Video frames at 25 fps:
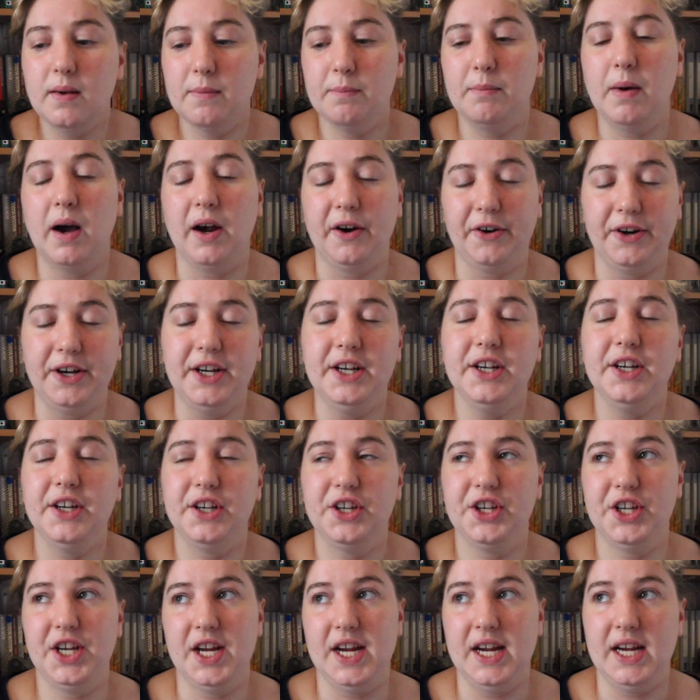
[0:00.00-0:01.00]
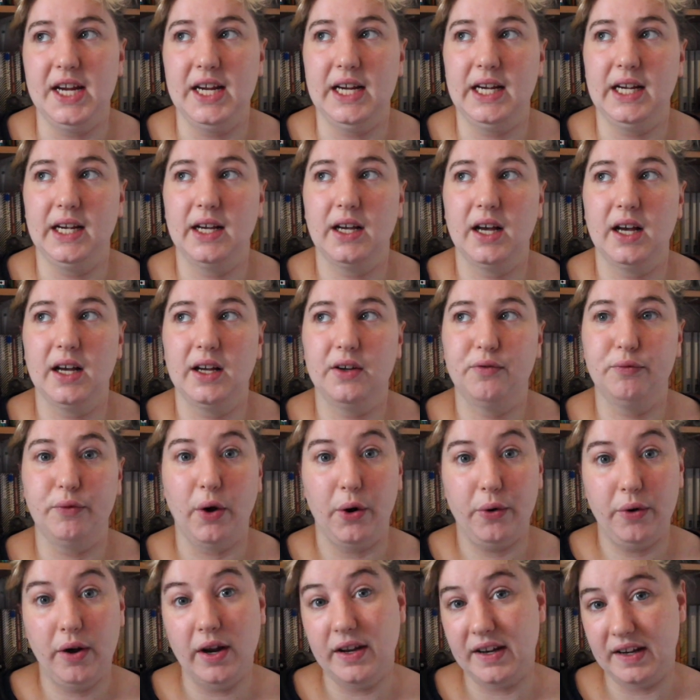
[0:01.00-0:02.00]
Mari, she
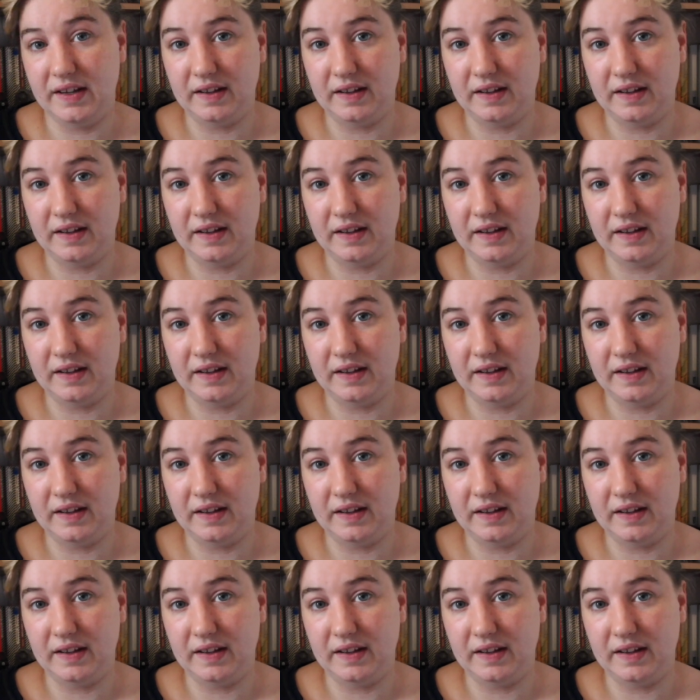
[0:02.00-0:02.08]
wrote her